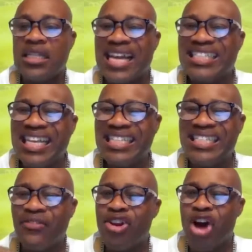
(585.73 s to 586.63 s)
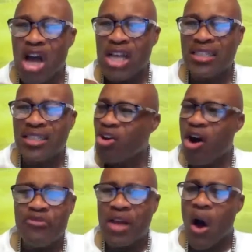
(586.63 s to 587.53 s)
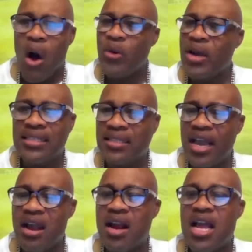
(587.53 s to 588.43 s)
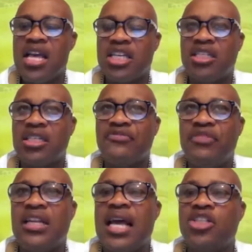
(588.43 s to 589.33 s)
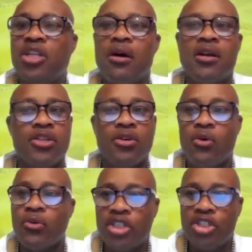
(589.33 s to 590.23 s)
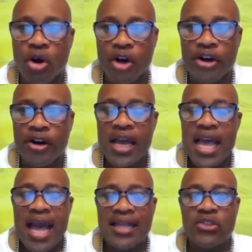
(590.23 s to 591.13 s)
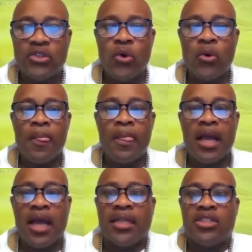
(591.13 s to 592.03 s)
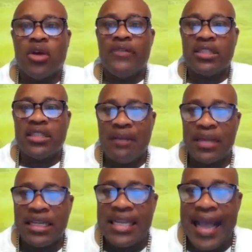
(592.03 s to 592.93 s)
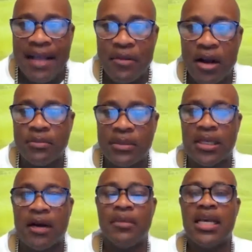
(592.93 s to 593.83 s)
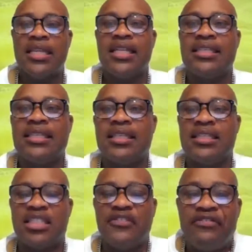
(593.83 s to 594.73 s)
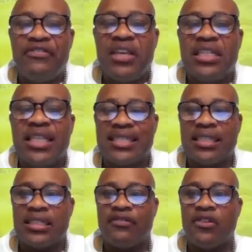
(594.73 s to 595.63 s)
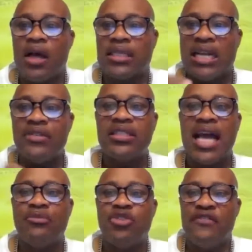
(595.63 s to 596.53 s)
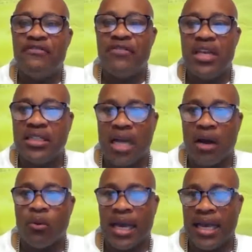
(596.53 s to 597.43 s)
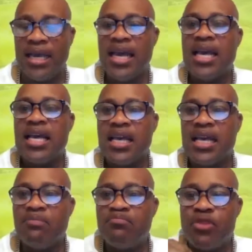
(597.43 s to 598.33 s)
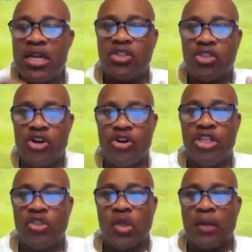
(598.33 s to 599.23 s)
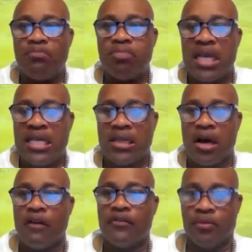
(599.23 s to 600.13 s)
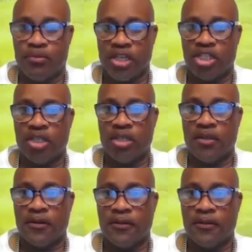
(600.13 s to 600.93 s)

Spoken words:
That sense of loss is always there. She just feel like she lost her only daughter. And so every time the name comes up, she feels that sense of loss. And every time she feels that way, it brings her into the place of depression.